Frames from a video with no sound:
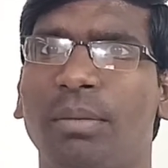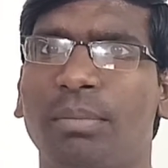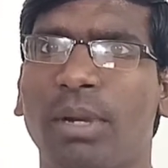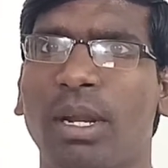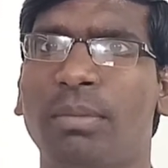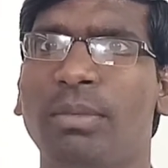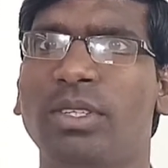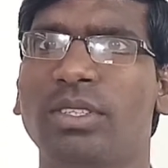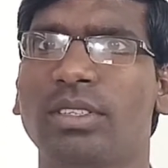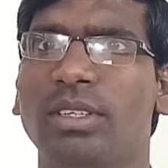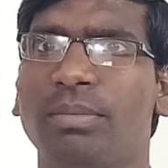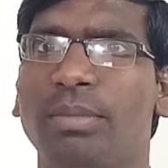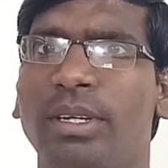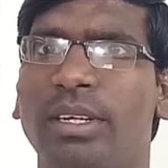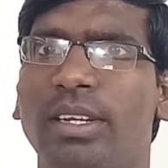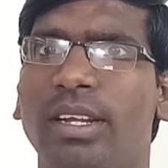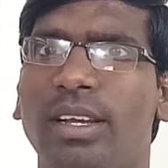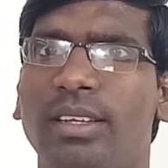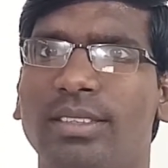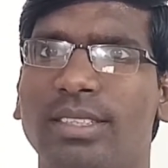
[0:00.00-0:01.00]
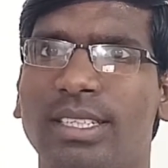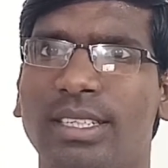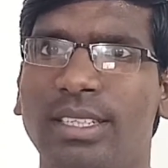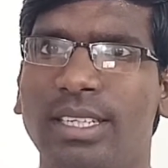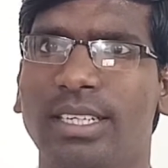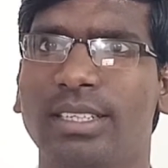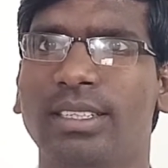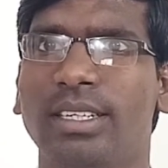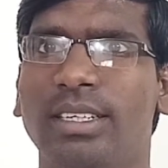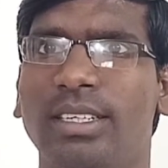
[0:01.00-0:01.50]
Prime Minister of India has
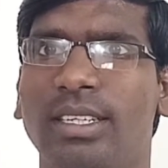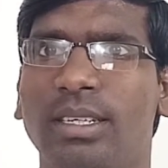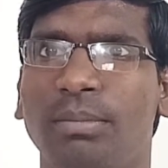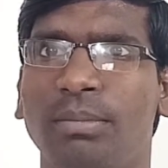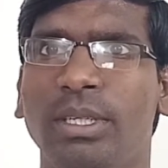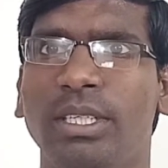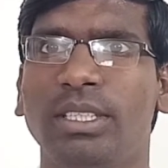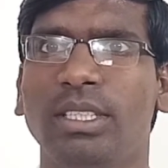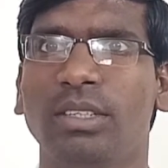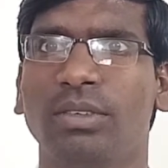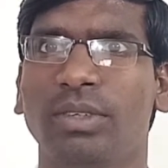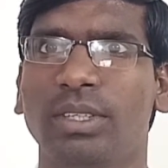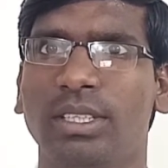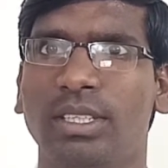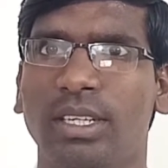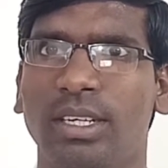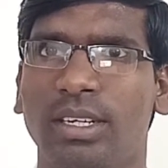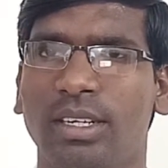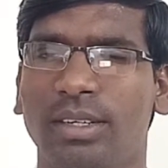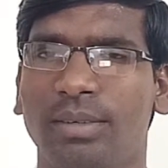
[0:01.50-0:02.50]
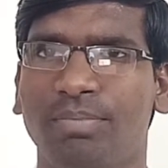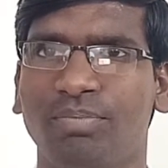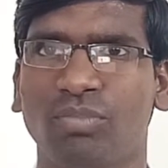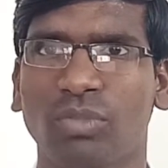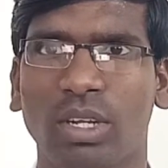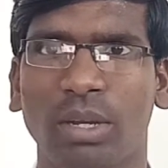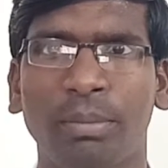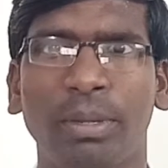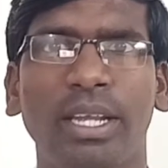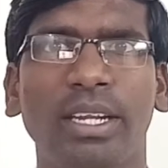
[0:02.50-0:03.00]
conducted a meeting with
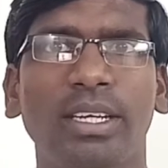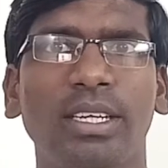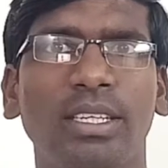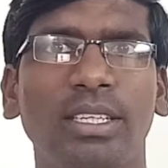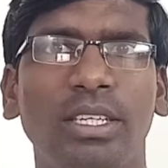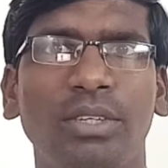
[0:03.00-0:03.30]
American